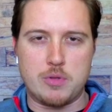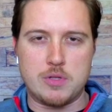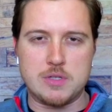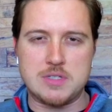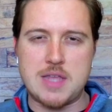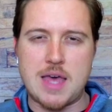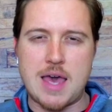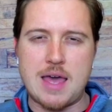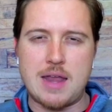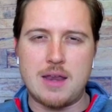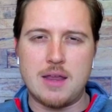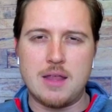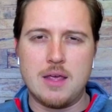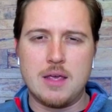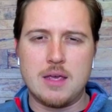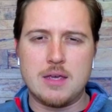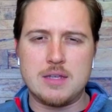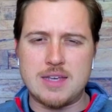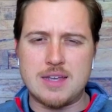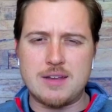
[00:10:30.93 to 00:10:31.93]
Is that
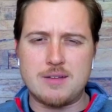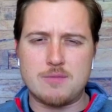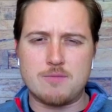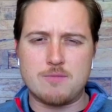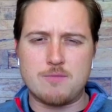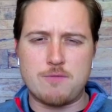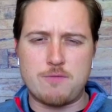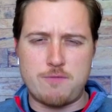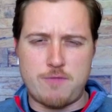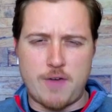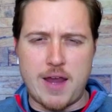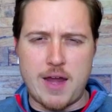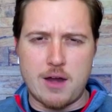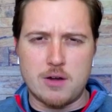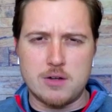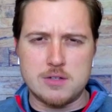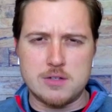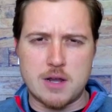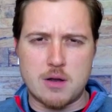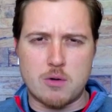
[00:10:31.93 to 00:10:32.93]

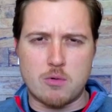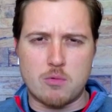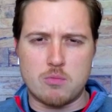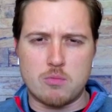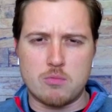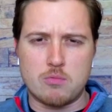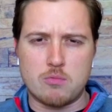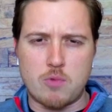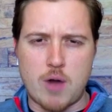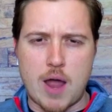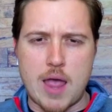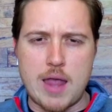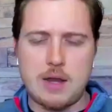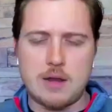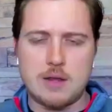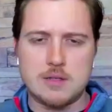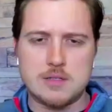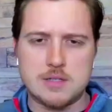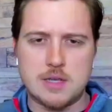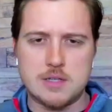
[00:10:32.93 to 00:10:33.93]
fair? Is that a right
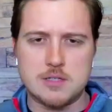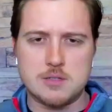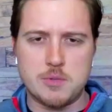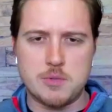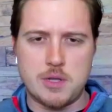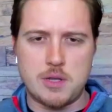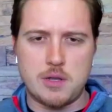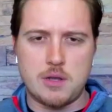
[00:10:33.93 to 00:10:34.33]
assessment?